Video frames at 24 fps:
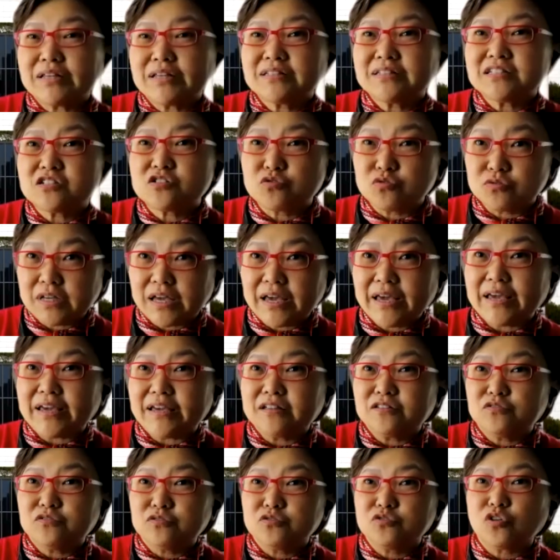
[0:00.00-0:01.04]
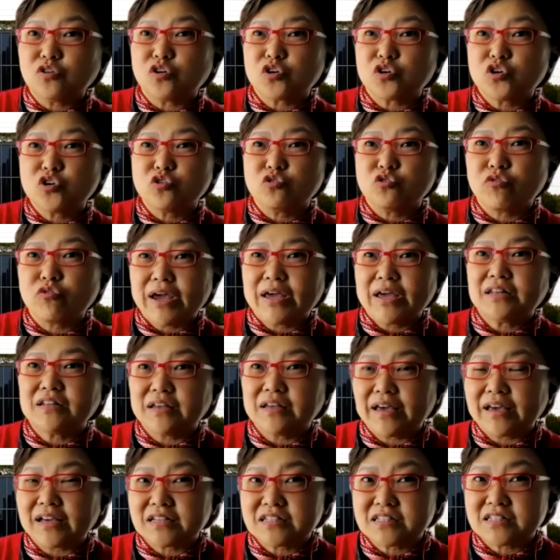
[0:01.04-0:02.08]
today do not curate
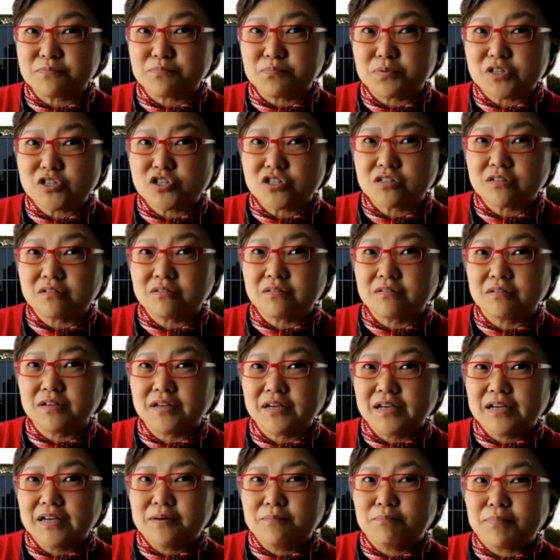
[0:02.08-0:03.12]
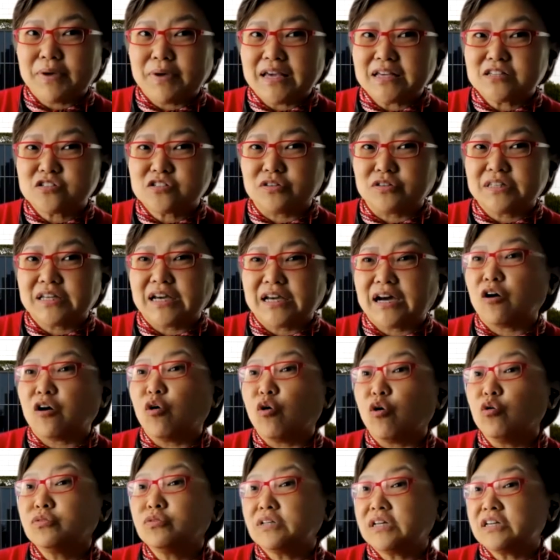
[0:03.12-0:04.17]
exhibition based on their
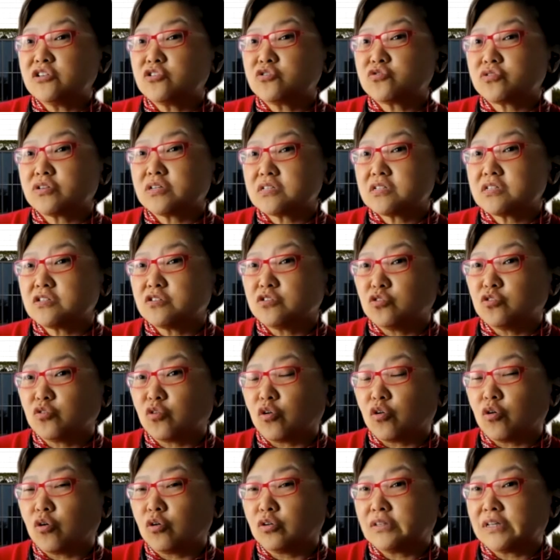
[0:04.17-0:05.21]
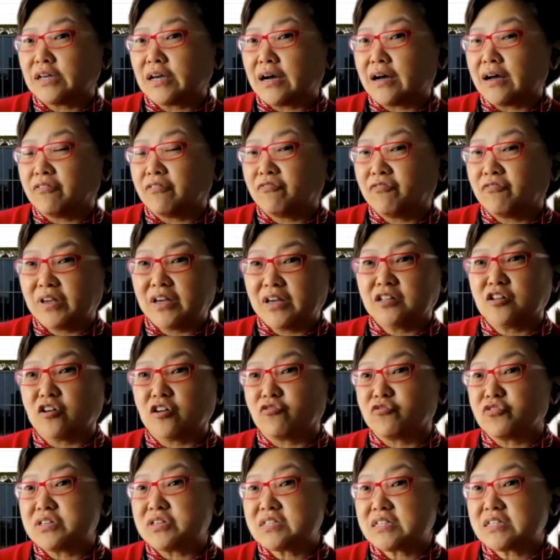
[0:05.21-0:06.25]
own interests, nor their field of
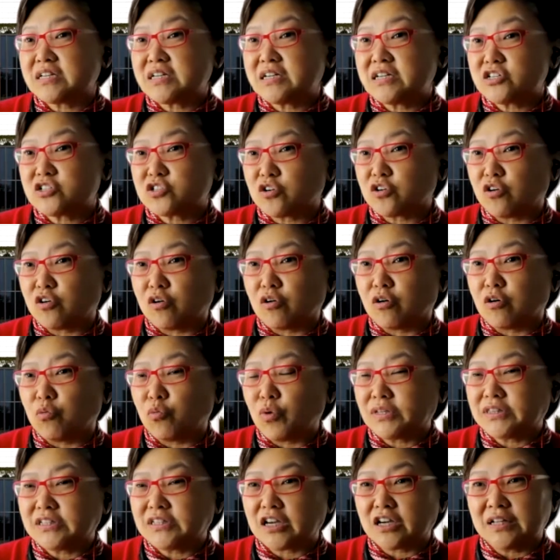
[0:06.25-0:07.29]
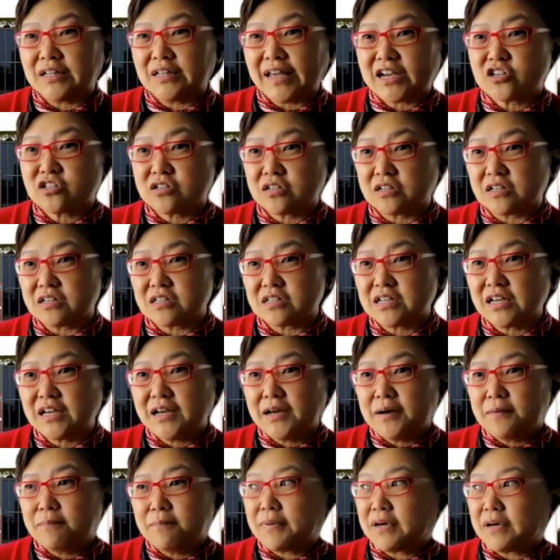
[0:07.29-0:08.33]
research or what the collection is,
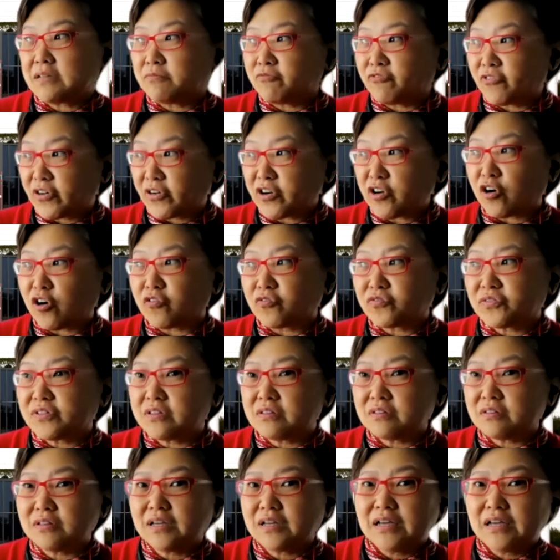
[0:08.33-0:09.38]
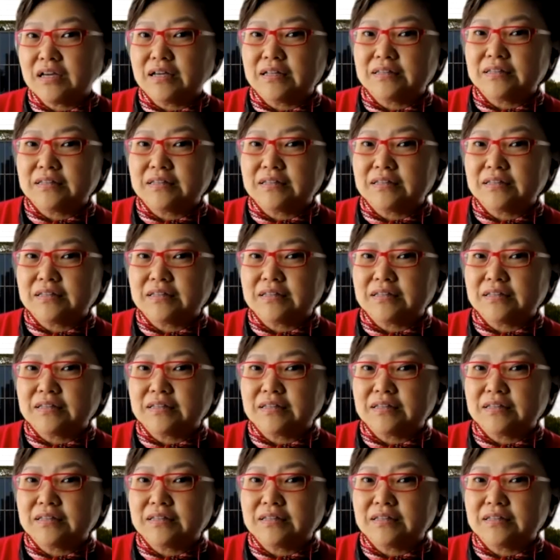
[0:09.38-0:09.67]
but very often they are